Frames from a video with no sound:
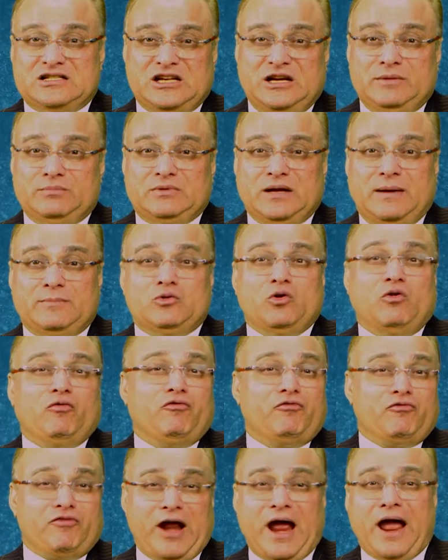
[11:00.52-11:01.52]
same time, you're
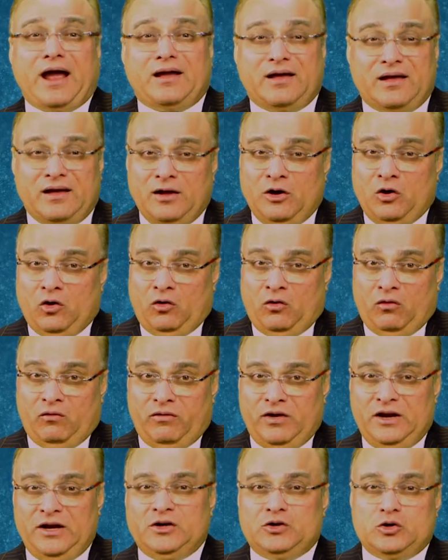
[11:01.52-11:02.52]
frank,
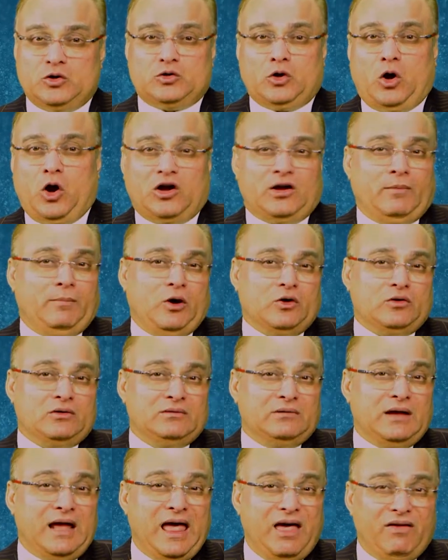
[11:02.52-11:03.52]
willing to talk about
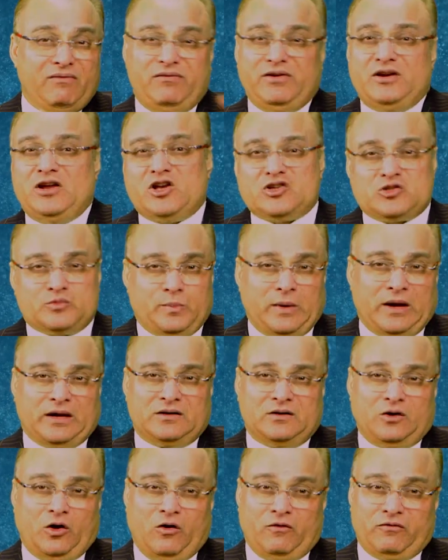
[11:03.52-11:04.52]
every
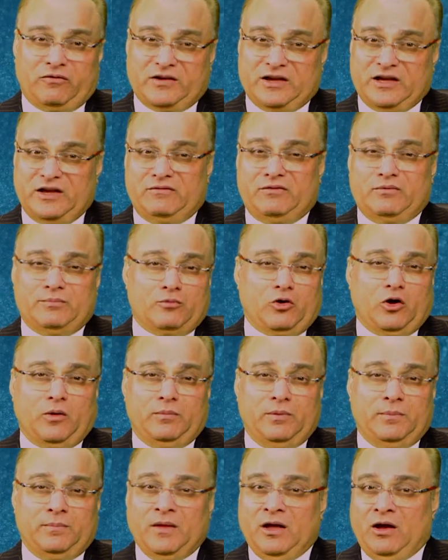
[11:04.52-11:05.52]
aspect of given
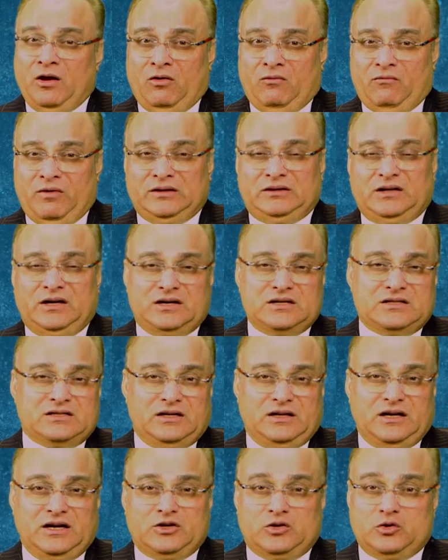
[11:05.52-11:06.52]
problem, whether it is
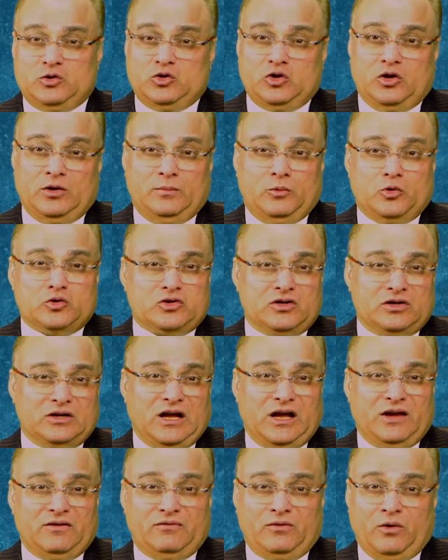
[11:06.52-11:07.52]
related to your emotional
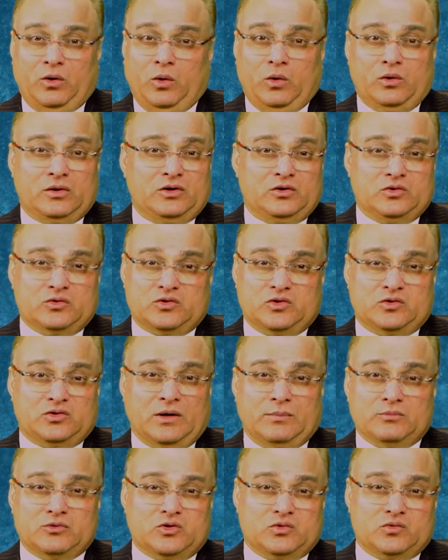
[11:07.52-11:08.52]
life or to
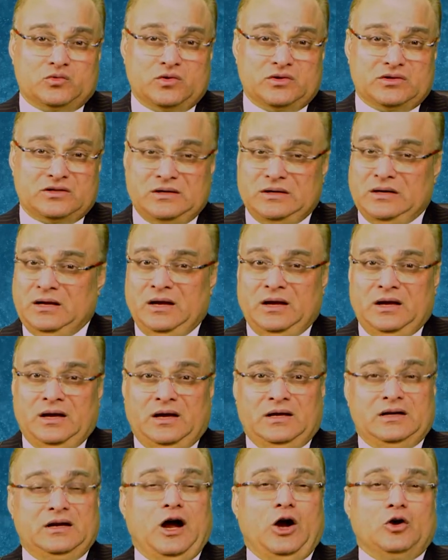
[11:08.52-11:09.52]
some situation
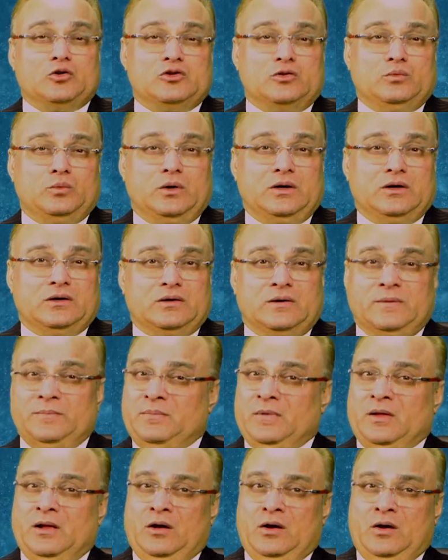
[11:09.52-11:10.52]
in outer world.
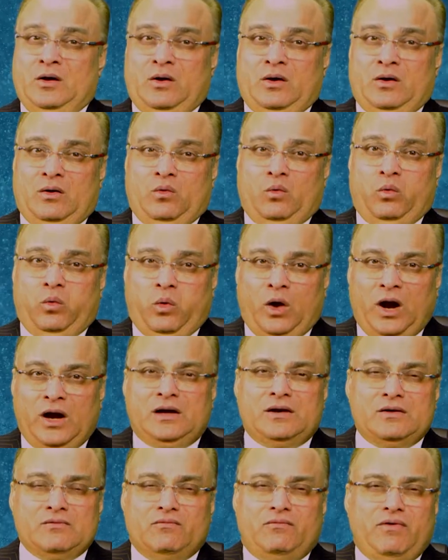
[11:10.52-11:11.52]

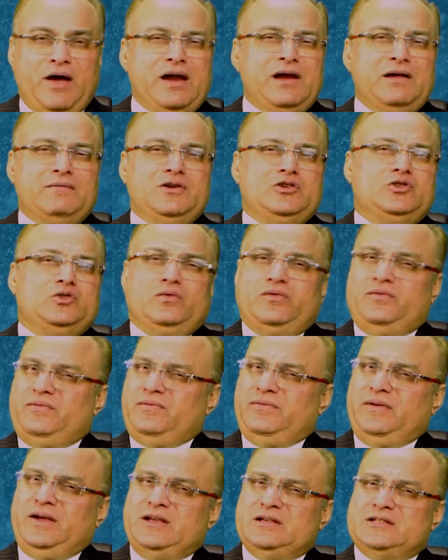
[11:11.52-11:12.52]
Whenever you
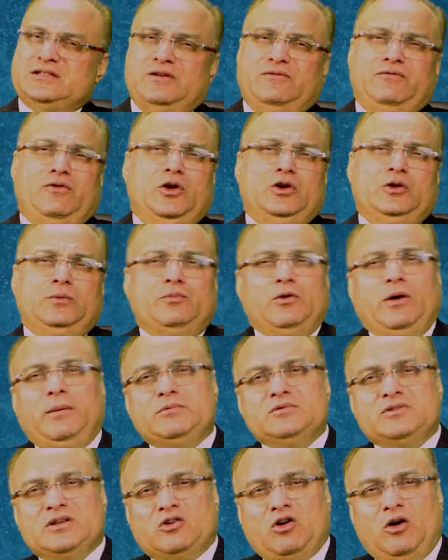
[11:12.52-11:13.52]
face the following
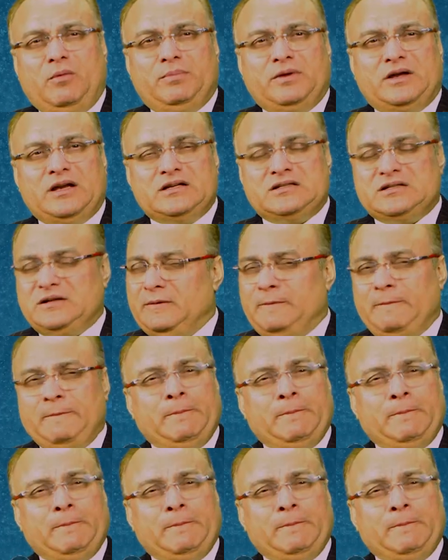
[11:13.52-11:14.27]
problems and complications,